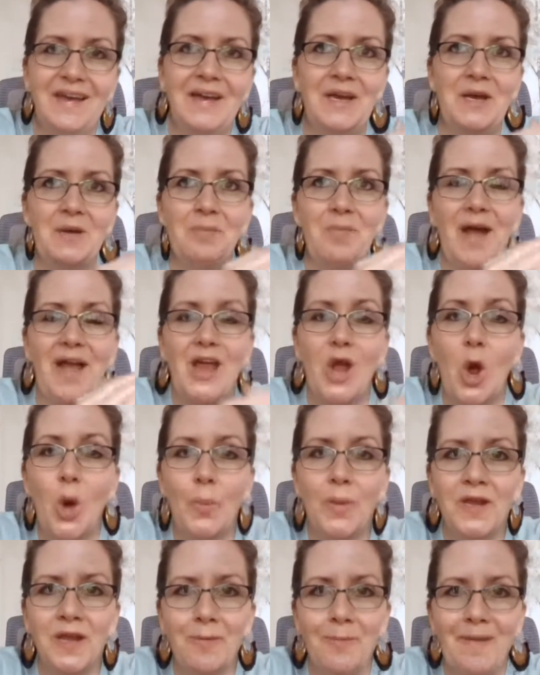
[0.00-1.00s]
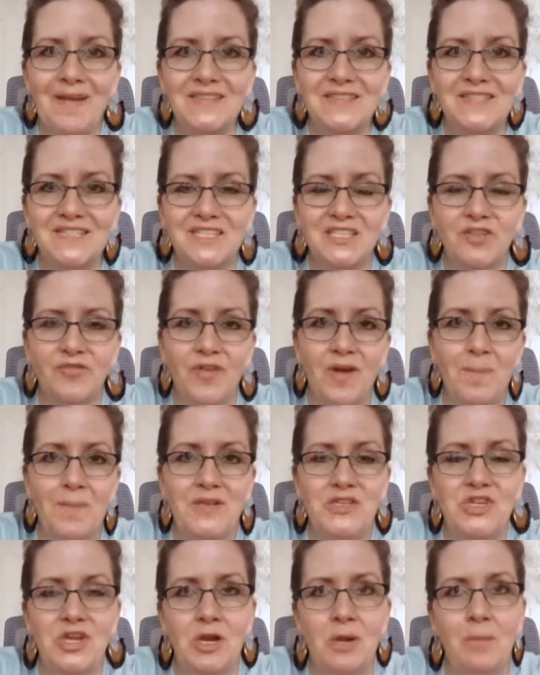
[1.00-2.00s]
I opened a message from
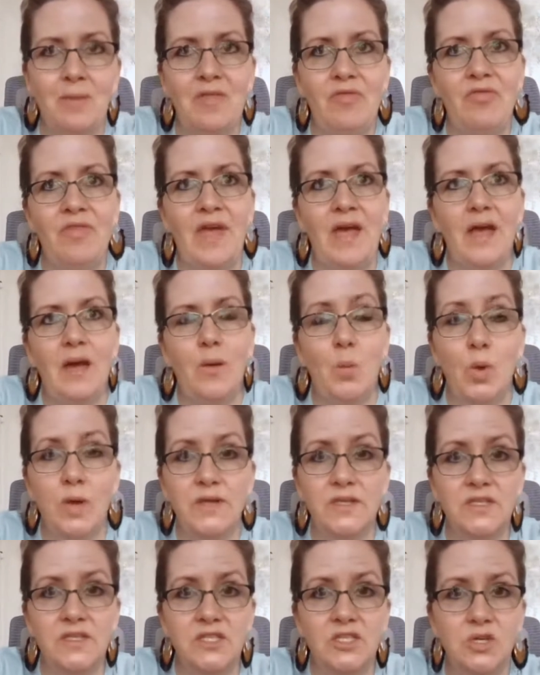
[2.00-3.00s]
a gentleman that wanted